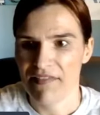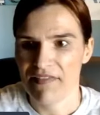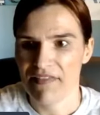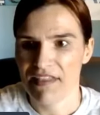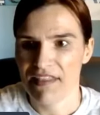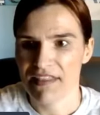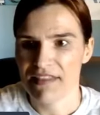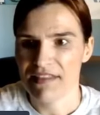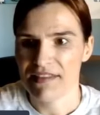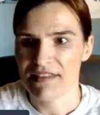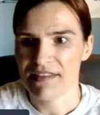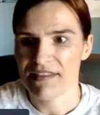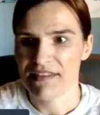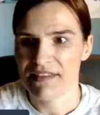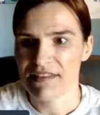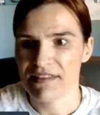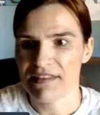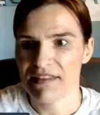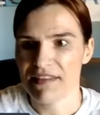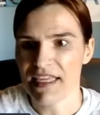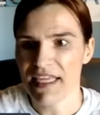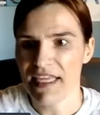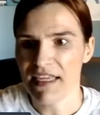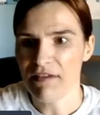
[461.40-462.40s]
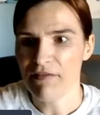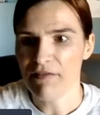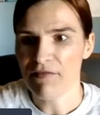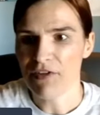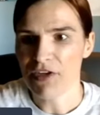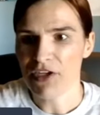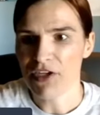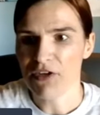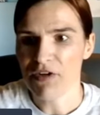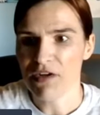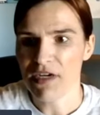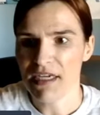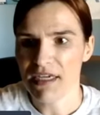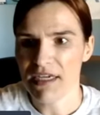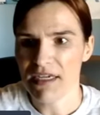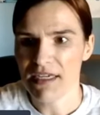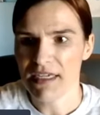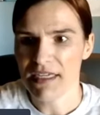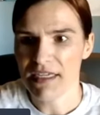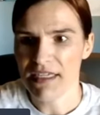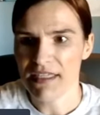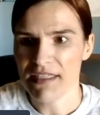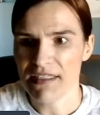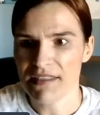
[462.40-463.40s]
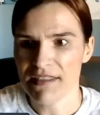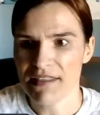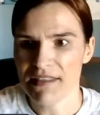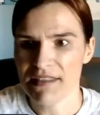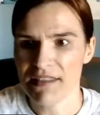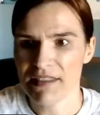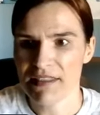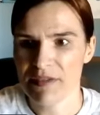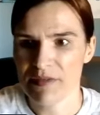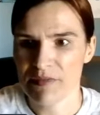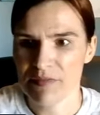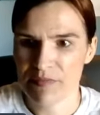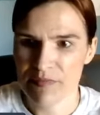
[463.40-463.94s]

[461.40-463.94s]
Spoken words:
this link for you guys.